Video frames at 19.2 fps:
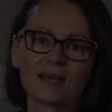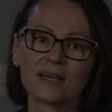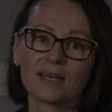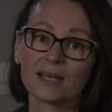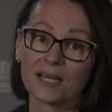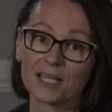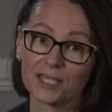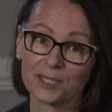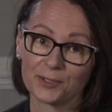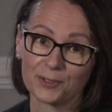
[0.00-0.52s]

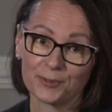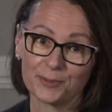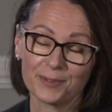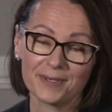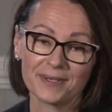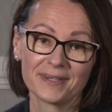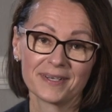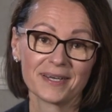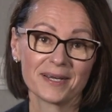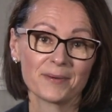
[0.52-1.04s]
Hello,
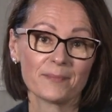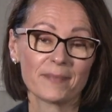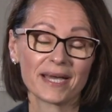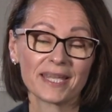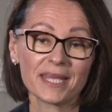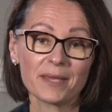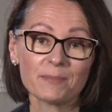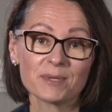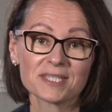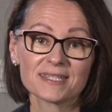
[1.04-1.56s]
my
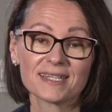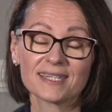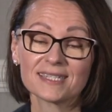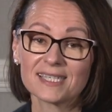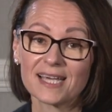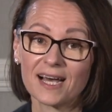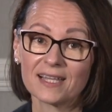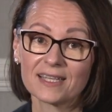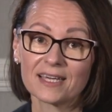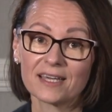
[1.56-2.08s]
name is
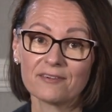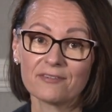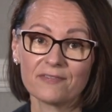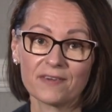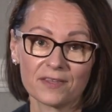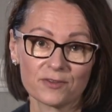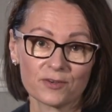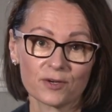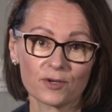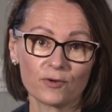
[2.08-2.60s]
Natalia
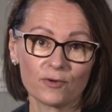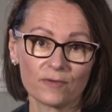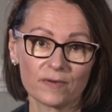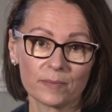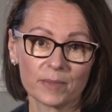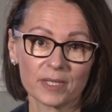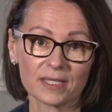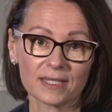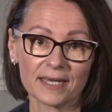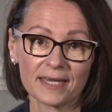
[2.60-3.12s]
Fendrikova
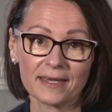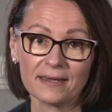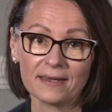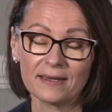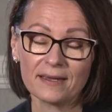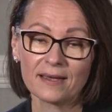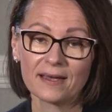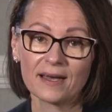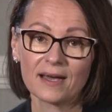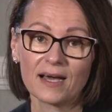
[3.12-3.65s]
Malay.
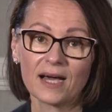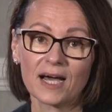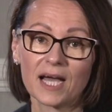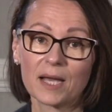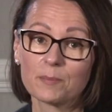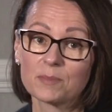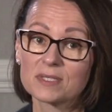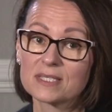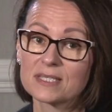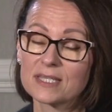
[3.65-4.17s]
I'm
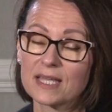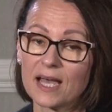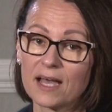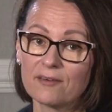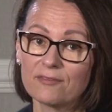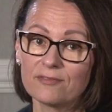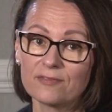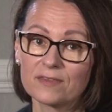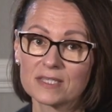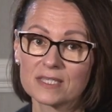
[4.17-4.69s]
a
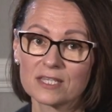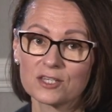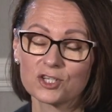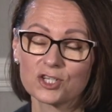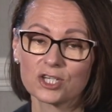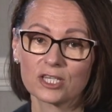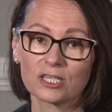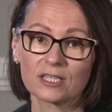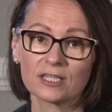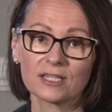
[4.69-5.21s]
staff
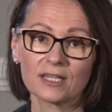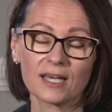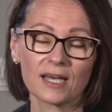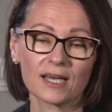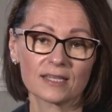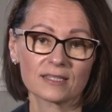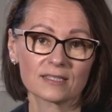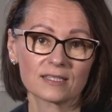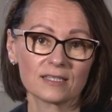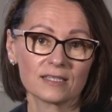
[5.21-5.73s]
physician
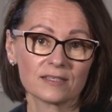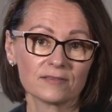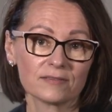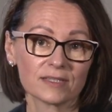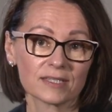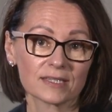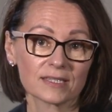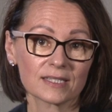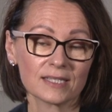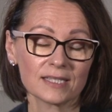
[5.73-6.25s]
at
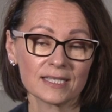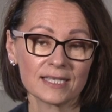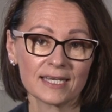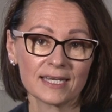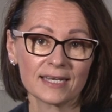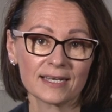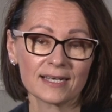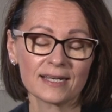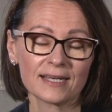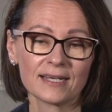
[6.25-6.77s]
Cleveland
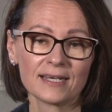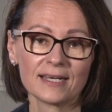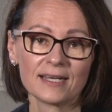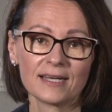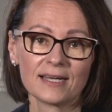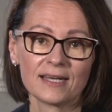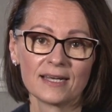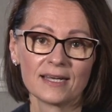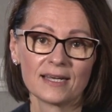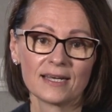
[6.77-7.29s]
Clinic,
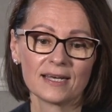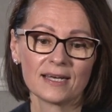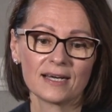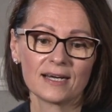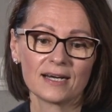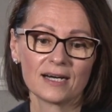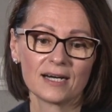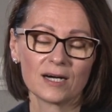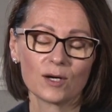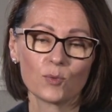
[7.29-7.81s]

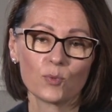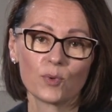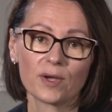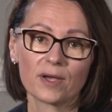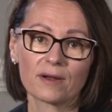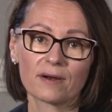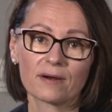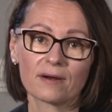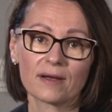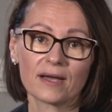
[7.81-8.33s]

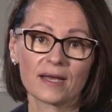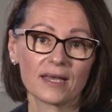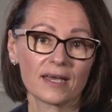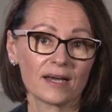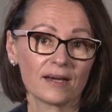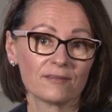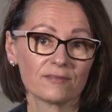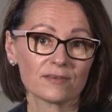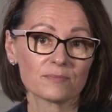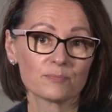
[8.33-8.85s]
where I
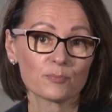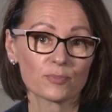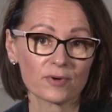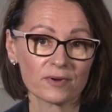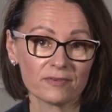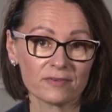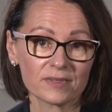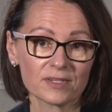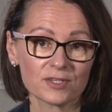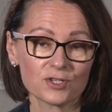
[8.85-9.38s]
have a
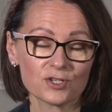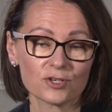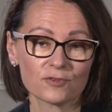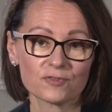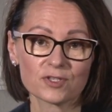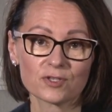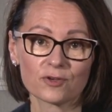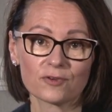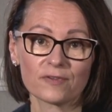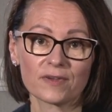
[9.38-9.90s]
privilege of
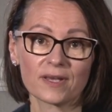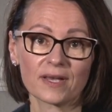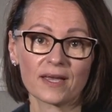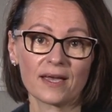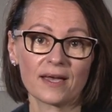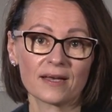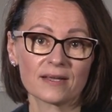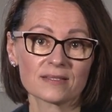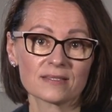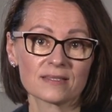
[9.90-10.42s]
serving
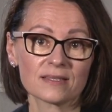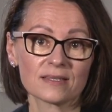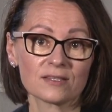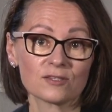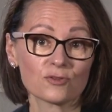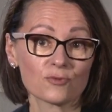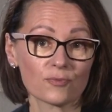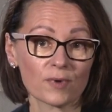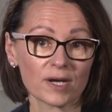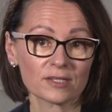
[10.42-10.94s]
as the
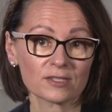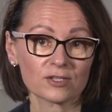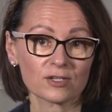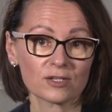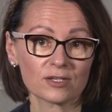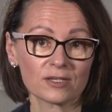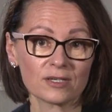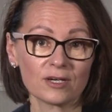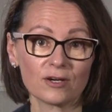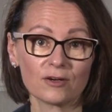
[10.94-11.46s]
director
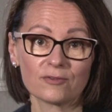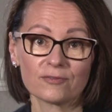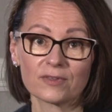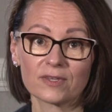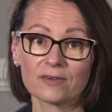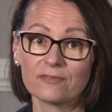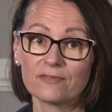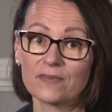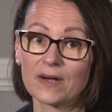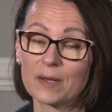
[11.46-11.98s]
of the
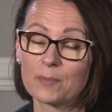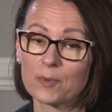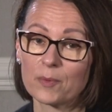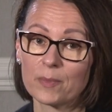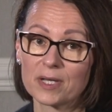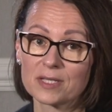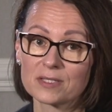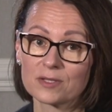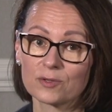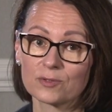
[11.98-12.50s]

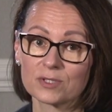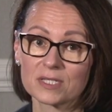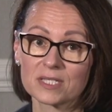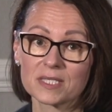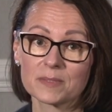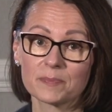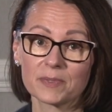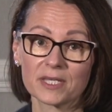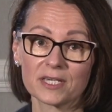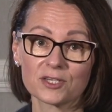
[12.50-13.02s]
Fibromuscular
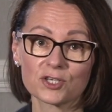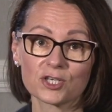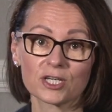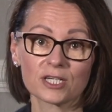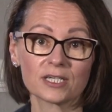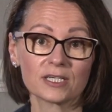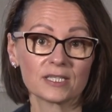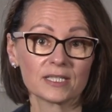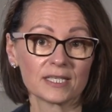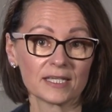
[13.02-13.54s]
Dysplasia
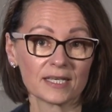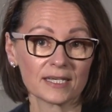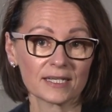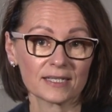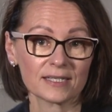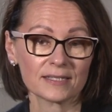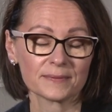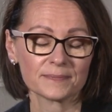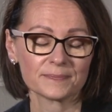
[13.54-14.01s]
Clinic.